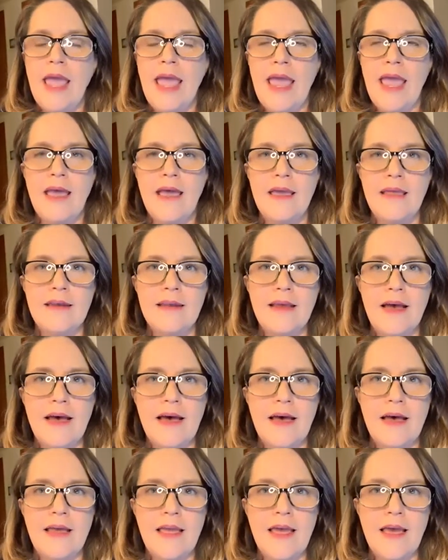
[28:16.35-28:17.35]
And
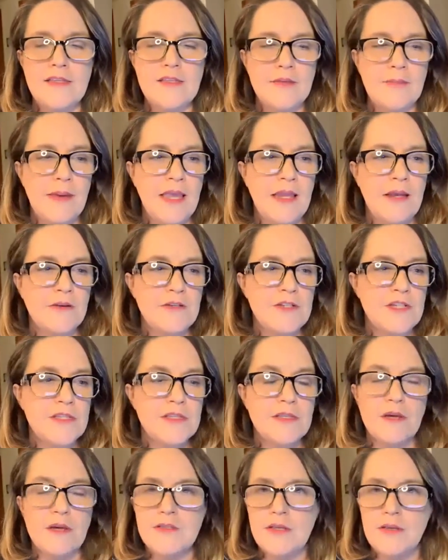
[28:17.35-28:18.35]
as you may know,
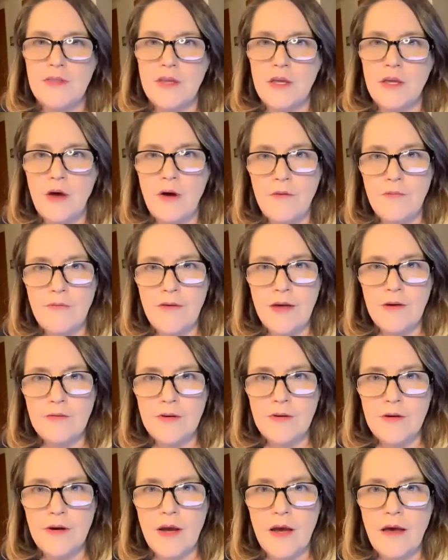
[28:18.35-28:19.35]
she's also the
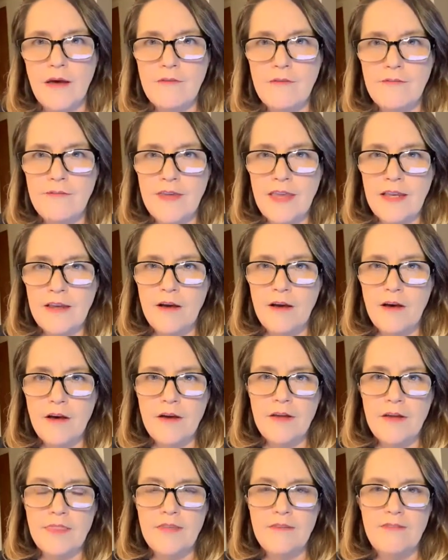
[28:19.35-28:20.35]
co-founder of VDog,
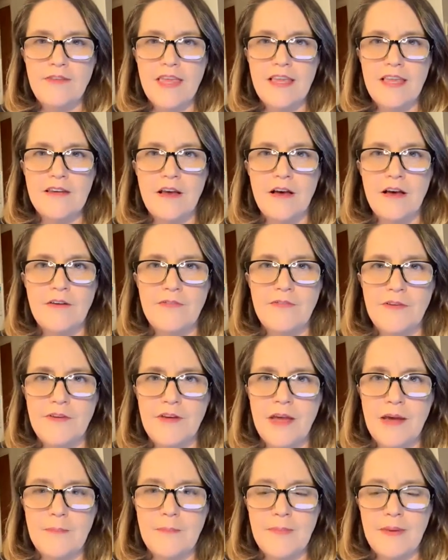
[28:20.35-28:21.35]
the vegan dog food
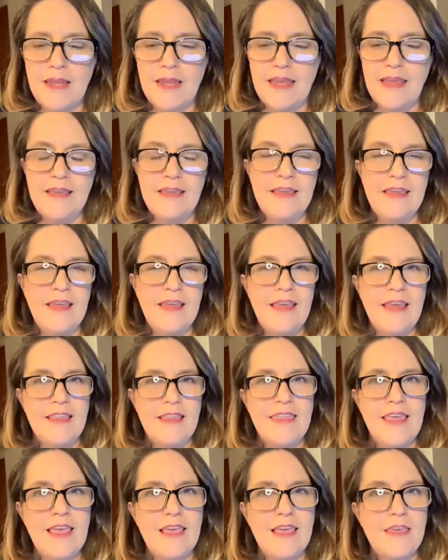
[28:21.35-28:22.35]
company.
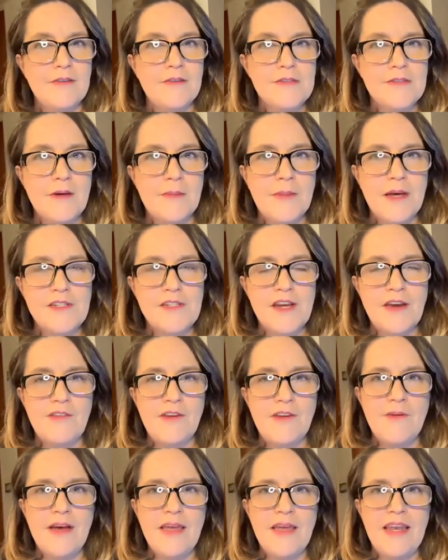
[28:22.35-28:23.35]
Thank you so much,
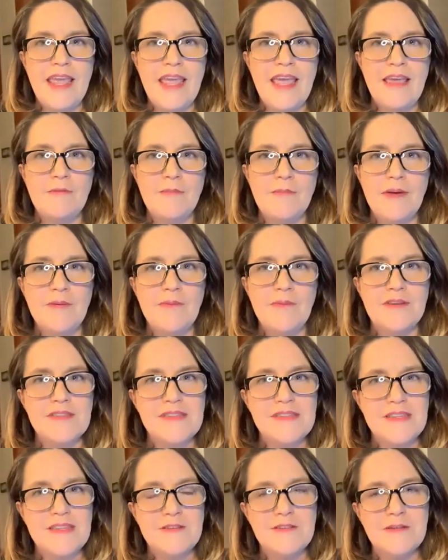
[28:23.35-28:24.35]
everyone. And we will
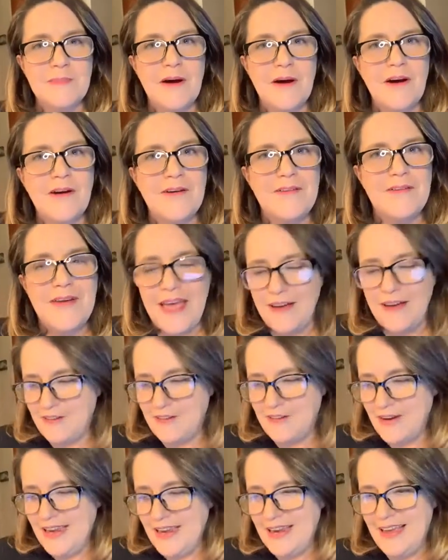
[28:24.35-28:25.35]
see you tomorrow. Have a
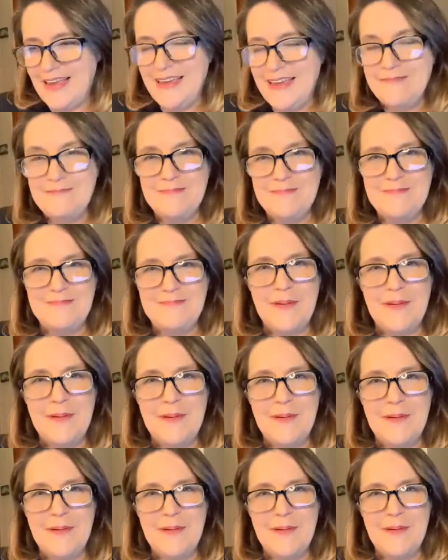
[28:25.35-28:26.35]
great night.
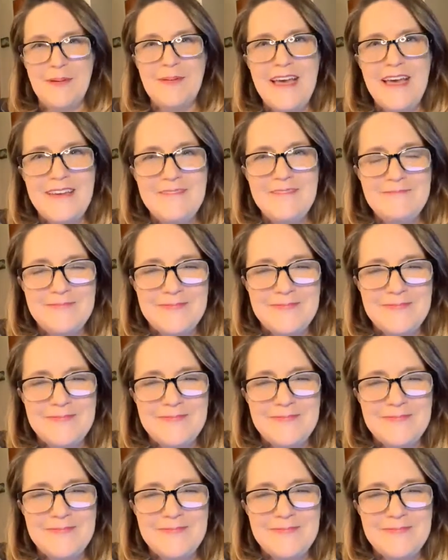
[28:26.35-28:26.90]
Bye-bye.